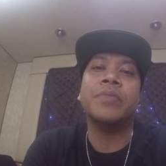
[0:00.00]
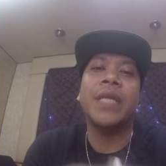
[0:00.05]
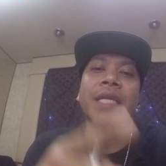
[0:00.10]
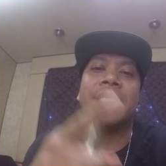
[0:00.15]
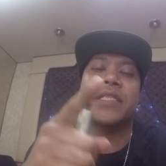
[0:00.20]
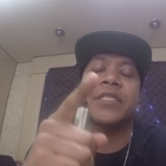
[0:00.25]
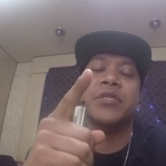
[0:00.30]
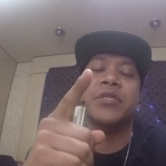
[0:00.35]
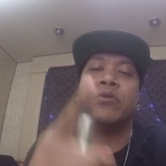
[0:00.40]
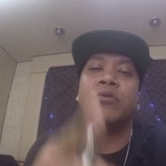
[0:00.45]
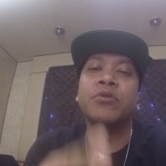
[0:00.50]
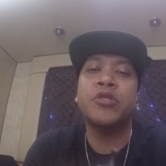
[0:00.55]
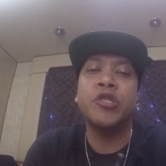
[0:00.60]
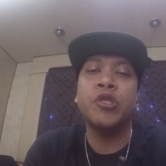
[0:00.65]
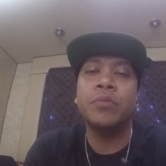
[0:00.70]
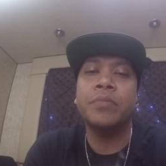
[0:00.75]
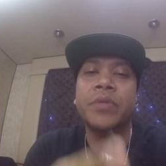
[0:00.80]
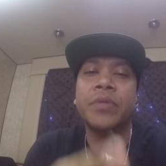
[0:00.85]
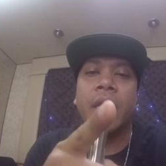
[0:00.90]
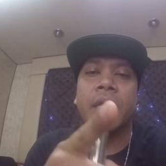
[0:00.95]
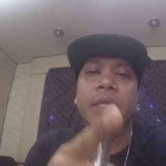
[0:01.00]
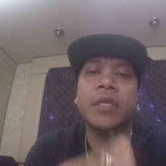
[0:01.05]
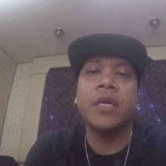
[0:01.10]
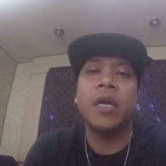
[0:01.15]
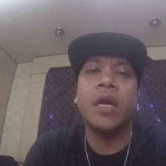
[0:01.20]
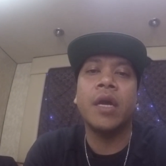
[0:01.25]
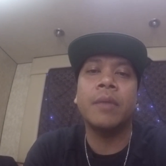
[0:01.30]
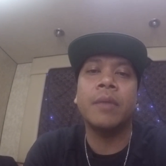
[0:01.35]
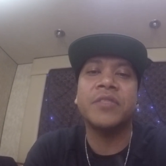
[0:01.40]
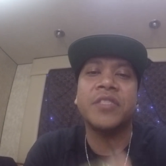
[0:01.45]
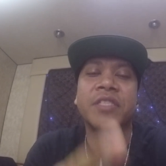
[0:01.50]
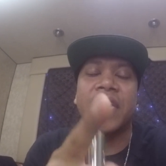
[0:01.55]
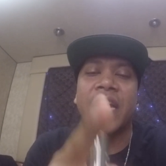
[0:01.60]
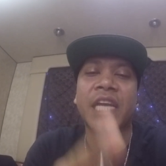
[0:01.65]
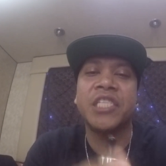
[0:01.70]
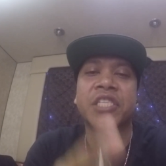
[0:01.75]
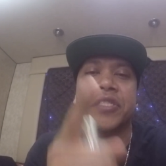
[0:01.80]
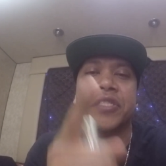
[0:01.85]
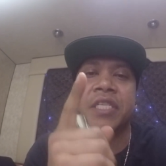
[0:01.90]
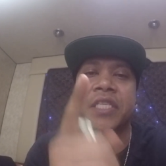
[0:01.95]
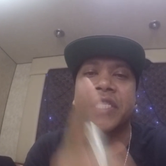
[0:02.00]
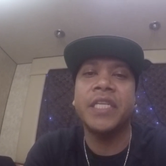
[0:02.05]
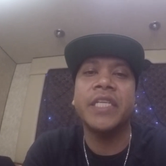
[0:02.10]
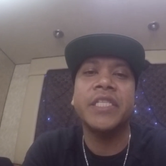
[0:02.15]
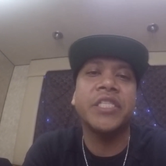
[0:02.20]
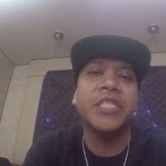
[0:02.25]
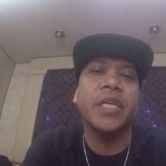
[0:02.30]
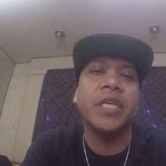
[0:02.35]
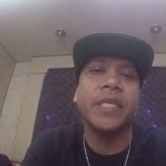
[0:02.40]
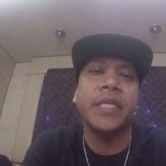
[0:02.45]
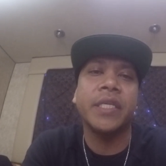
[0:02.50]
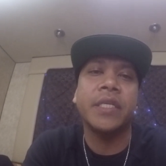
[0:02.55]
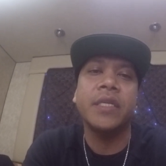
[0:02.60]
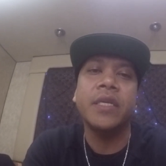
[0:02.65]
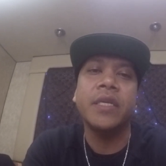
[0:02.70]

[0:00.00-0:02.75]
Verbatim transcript: That's youtube.com slash DJ Chuckie.